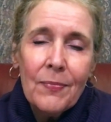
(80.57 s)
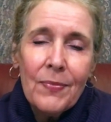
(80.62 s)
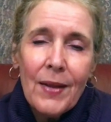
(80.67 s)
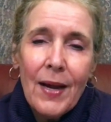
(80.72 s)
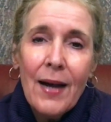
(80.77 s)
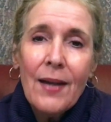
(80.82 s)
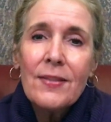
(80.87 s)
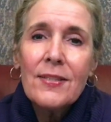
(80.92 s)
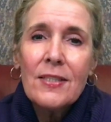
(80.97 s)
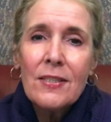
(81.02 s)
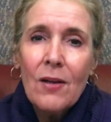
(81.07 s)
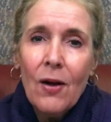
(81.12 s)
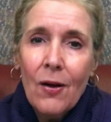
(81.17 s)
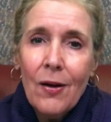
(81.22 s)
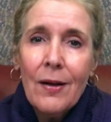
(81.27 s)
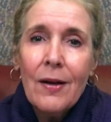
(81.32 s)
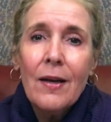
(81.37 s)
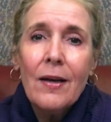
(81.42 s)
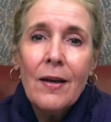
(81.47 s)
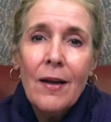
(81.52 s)
I
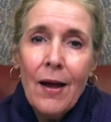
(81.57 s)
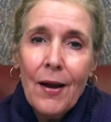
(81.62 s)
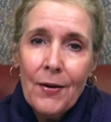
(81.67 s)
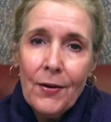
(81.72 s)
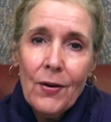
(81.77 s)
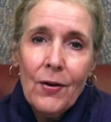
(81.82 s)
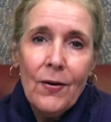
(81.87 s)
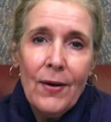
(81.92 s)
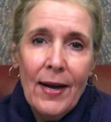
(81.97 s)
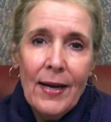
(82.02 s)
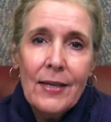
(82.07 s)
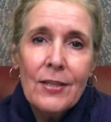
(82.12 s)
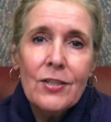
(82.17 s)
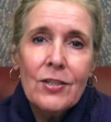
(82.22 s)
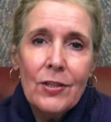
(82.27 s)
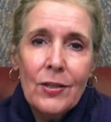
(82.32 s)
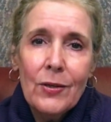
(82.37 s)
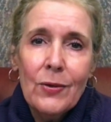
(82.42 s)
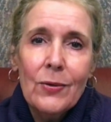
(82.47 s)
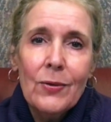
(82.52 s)
saw a lot of
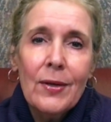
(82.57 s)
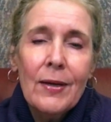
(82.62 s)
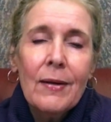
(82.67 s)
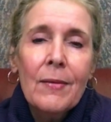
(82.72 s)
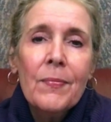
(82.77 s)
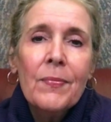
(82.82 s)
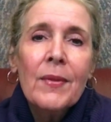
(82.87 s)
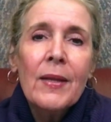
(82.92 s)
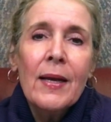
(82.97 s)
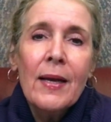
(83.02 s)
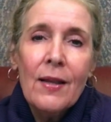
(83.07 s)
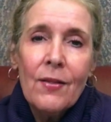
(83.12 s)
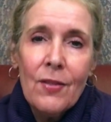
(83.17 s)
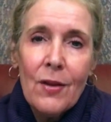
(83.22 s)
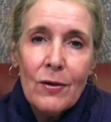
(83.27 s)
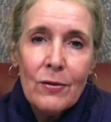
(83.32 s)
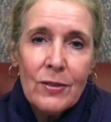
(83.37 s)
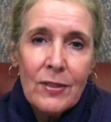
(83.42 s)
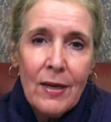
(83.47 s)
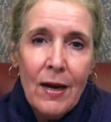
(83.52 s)
gratitude in
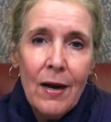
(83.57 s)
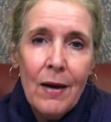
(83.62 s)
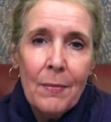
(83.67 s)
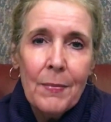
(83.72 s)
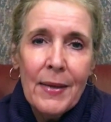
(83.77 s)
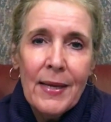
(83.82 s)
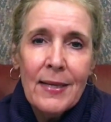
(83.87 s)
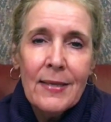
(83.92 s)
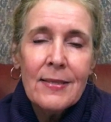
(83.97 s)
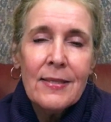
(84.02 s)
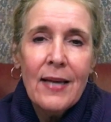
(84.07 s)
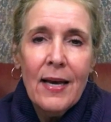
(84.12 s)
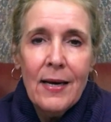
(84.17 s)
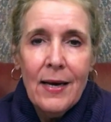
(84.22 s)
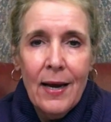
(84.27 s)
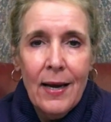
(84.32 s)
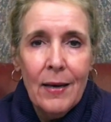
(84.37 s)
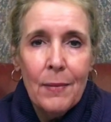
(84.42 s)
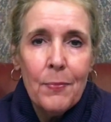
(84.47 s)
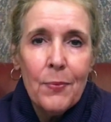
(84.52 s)
those comments and
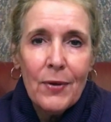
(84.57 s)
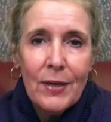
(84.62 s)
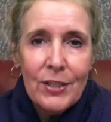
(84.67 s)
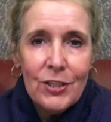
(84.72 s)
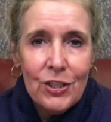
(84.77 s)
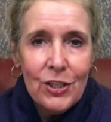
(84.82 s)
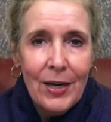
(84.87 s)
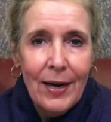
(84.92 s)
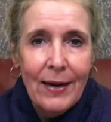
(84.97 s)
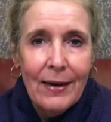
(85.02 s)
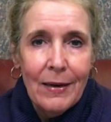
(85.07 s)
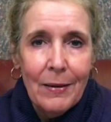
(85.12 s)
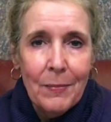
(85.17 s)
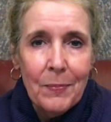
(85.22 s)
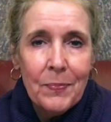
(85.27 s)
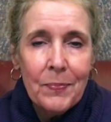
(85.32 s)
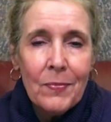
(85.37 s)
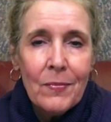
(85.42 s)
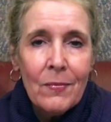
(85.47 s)
I appreciate them.